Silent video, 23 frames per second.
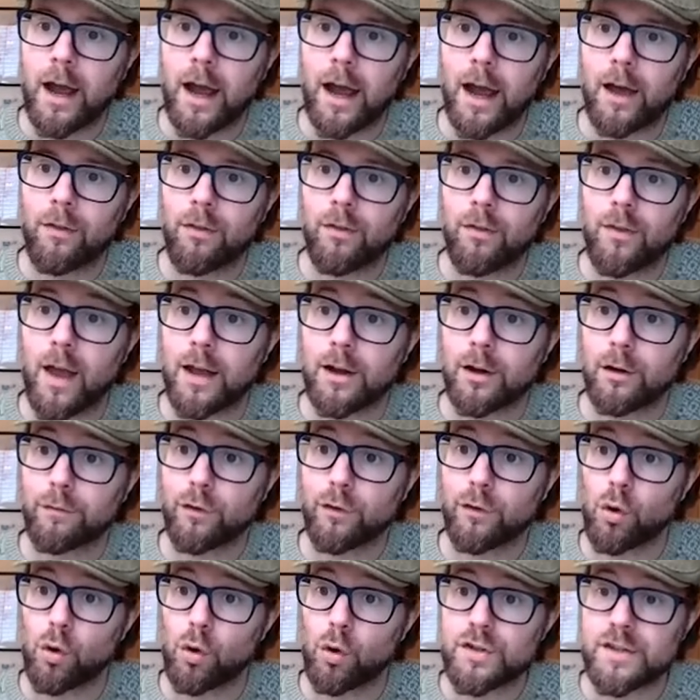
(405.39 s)
And then, of
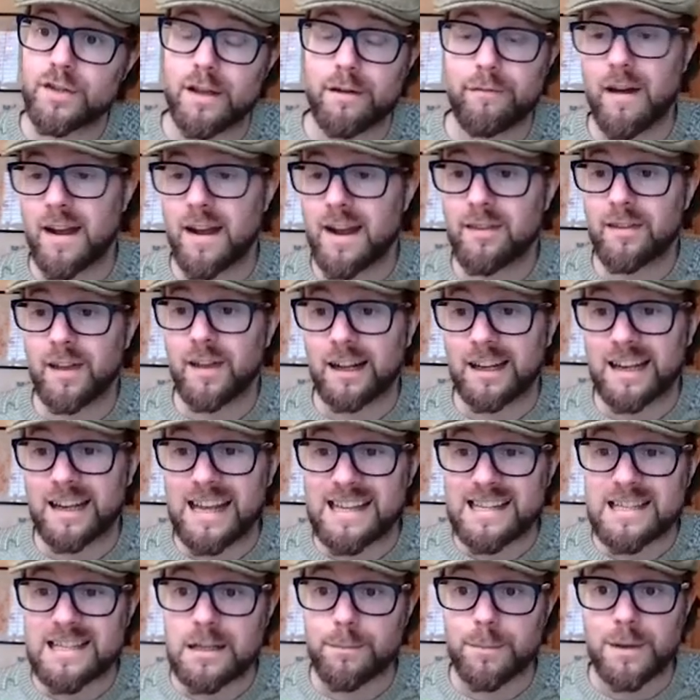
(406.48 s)
course, if anything
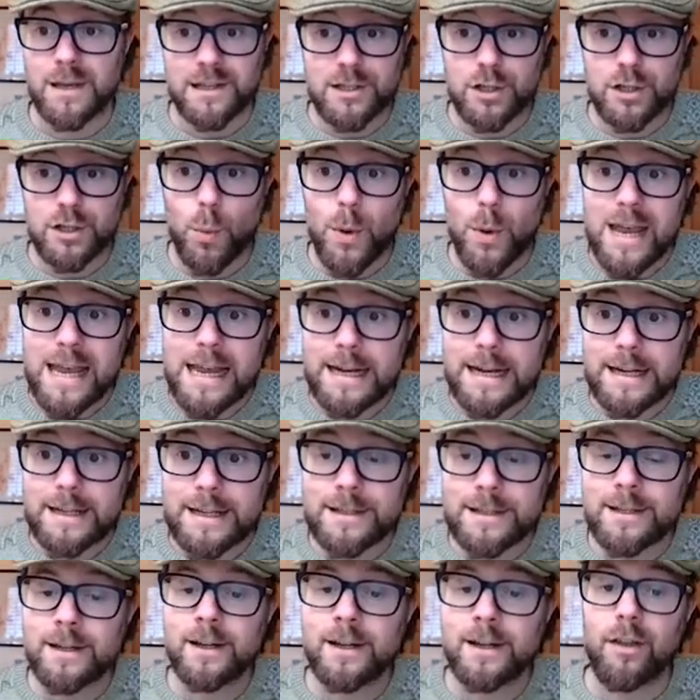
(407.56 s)
needs to be
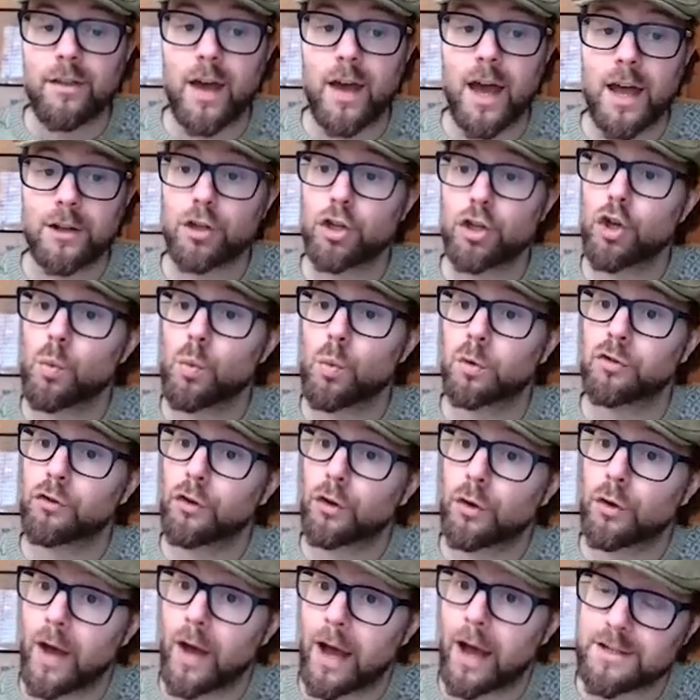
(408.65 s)
tweaked, then you will
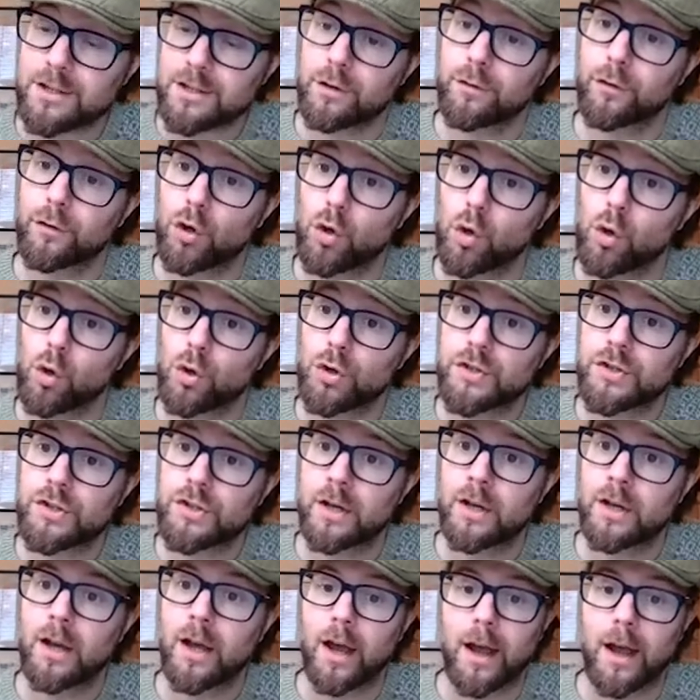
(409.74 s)
do that, of course,
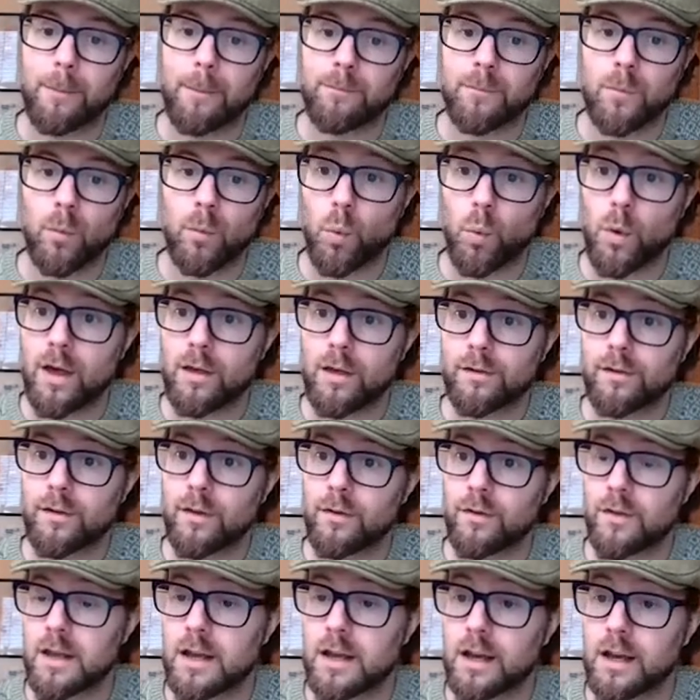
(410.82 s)
um, with
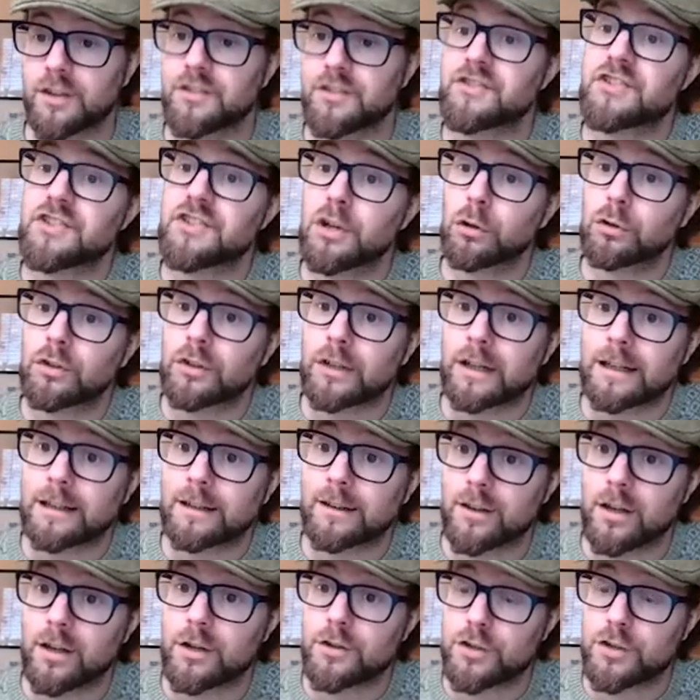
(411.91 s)
the consulting
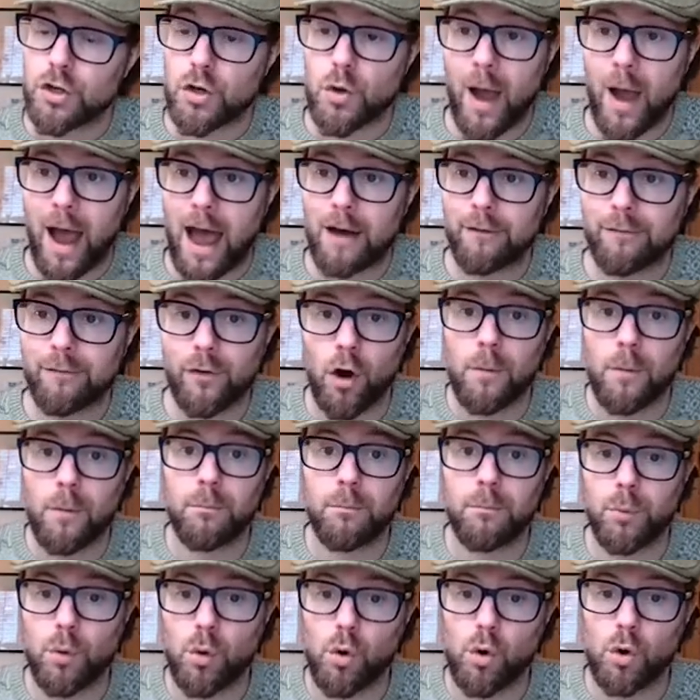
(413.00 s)
that you have on
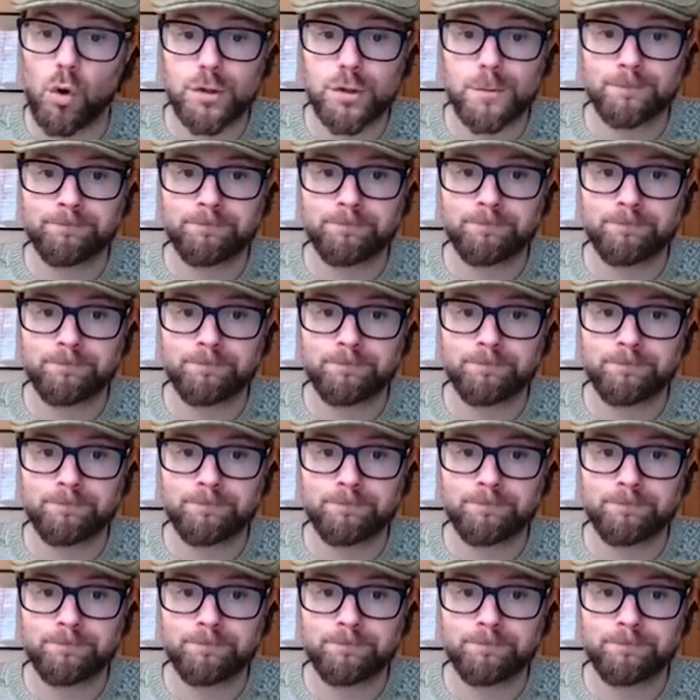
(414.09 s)
board.